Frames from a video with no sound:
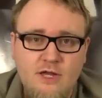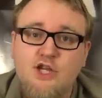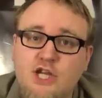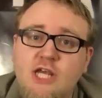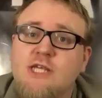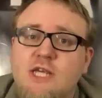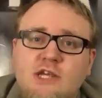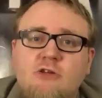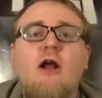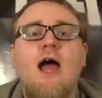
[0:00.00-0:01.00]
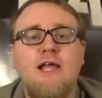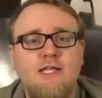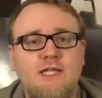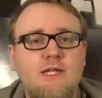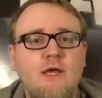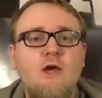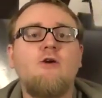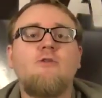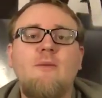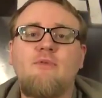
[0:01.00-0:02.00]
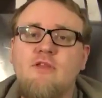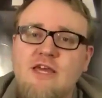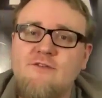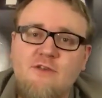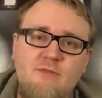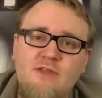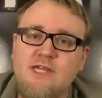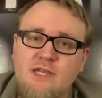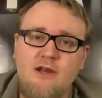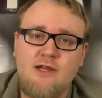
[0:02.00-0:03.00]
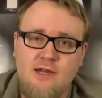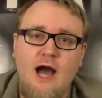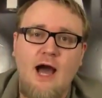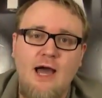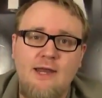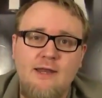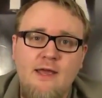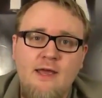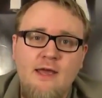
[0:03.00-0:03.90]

Jesus Christ, who they believe to be the Son of God.